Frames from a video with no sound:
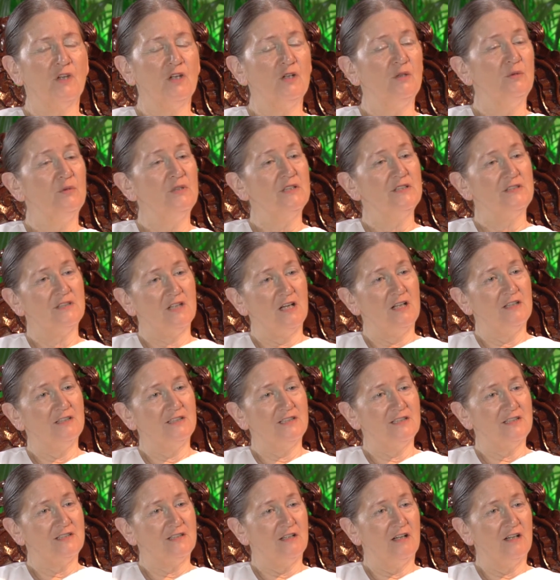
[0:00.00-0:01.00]
who is
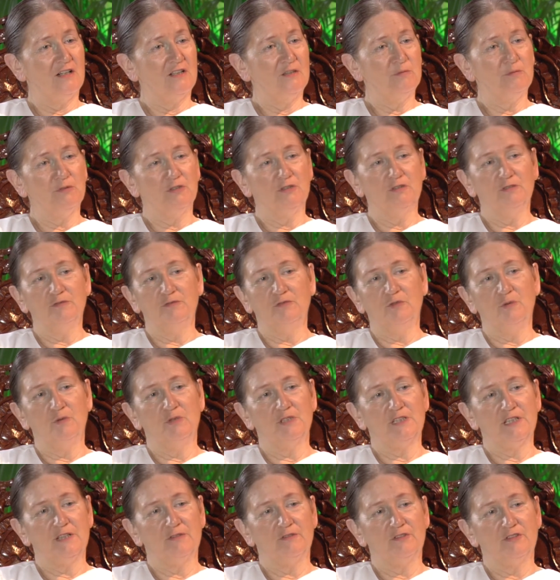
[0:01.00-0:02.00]
undesirable for
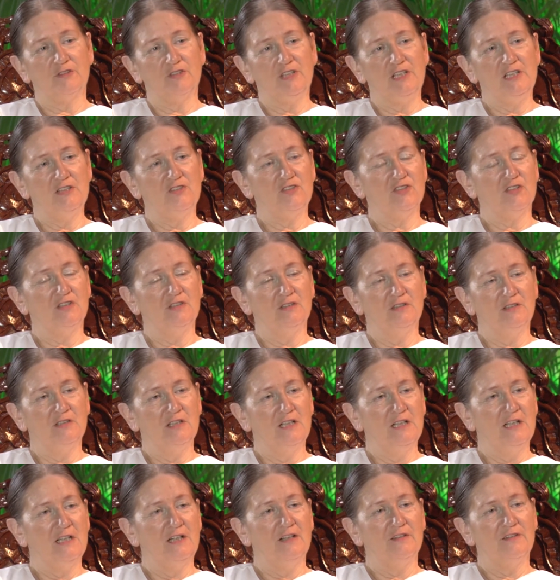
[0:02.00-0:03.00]
whatever reason,
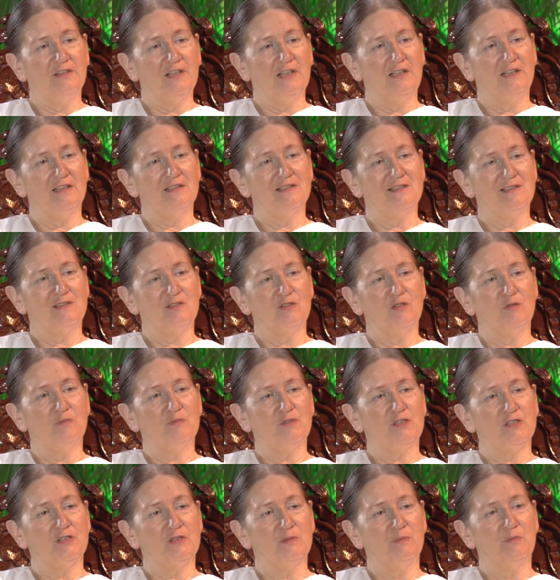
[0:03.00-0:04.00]
they get
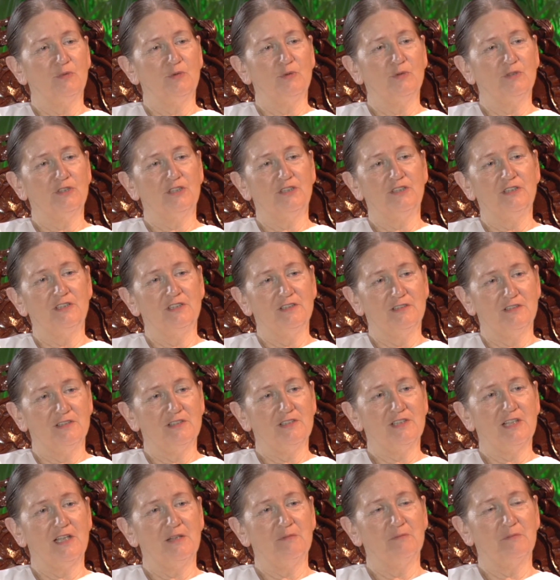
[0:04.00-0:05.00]
stopped at the border and
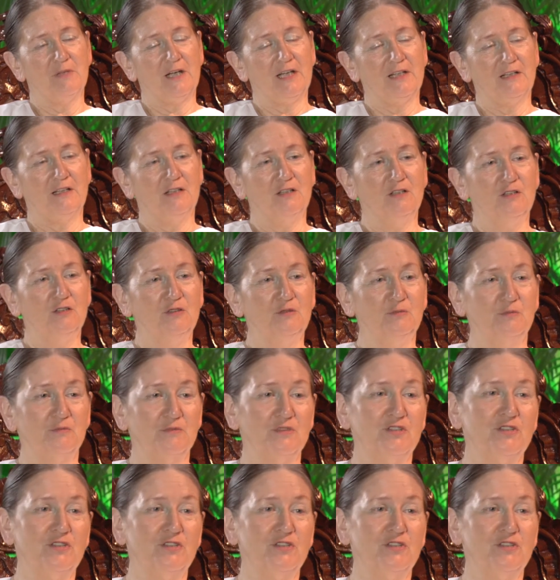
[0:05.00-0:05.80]
sent back home.